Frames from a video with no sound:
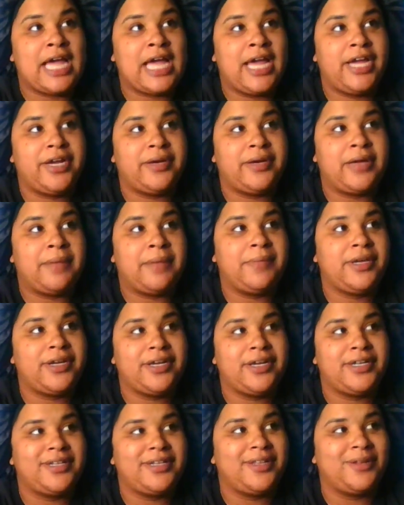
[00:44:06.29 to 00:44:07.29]
I'm
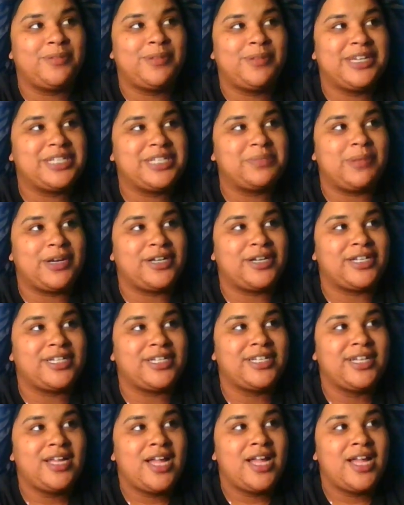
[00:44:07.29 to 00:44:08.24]
hearing little bridge burner.